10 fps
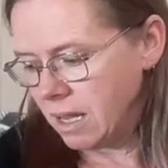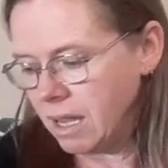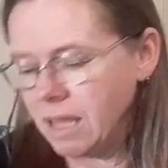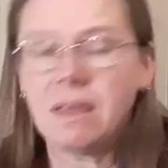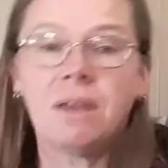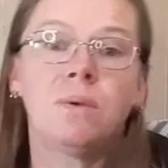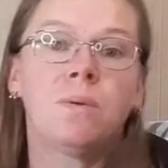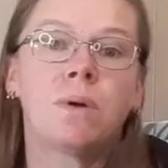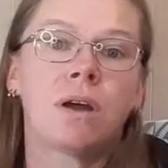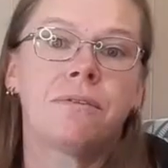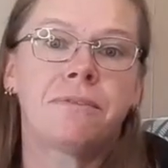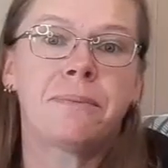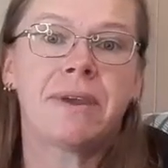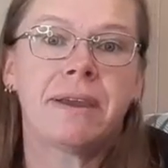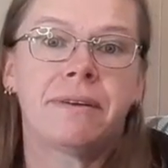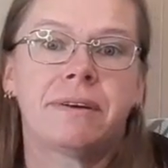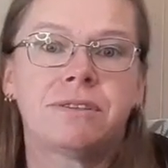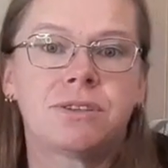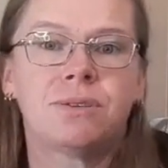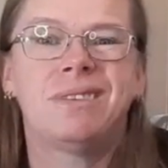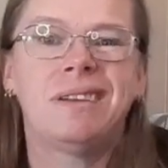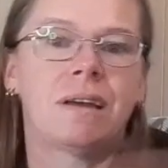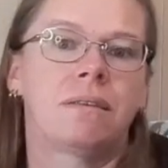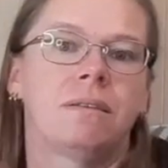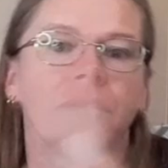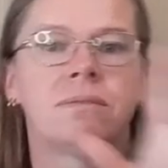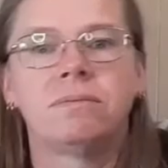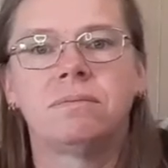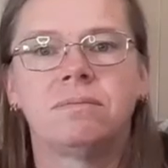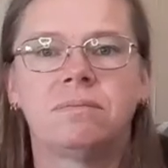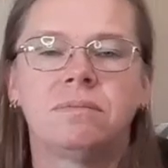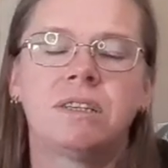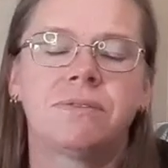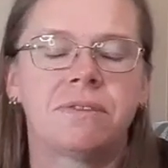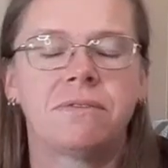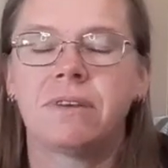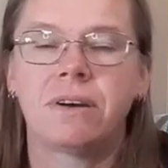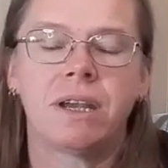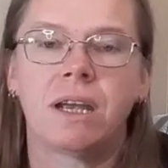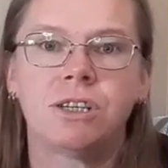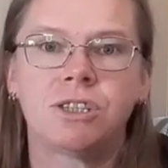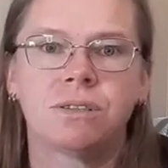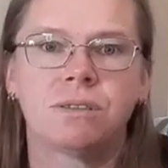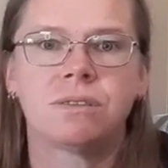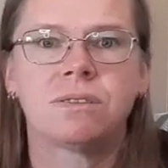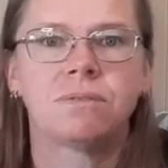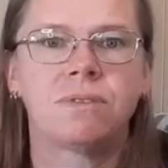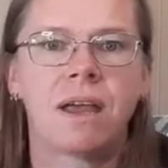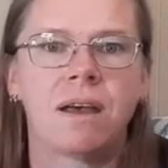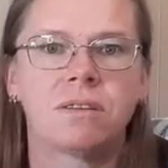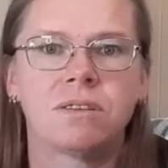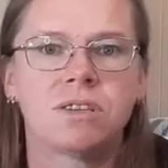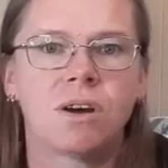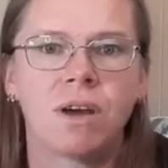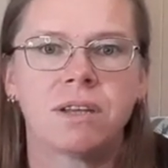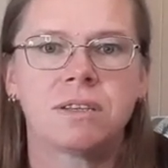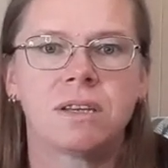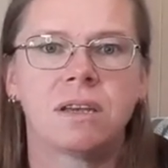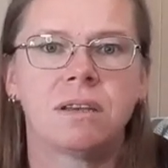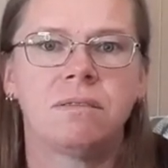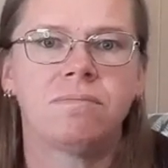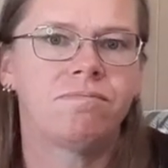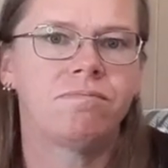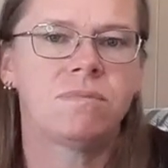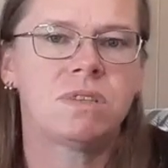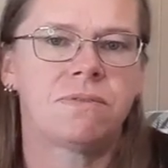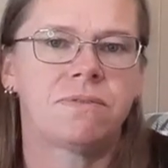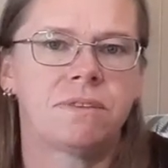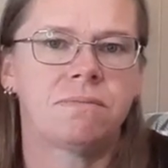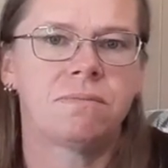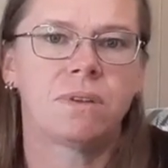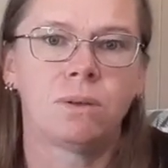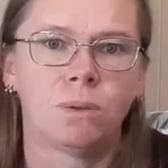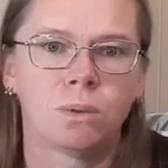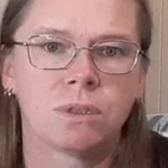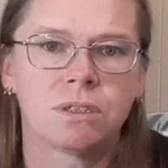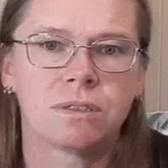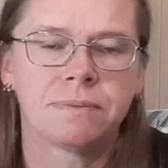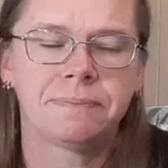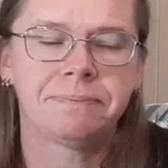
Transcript: And then we will go from there and do the other different variations of how to dye to get different looks.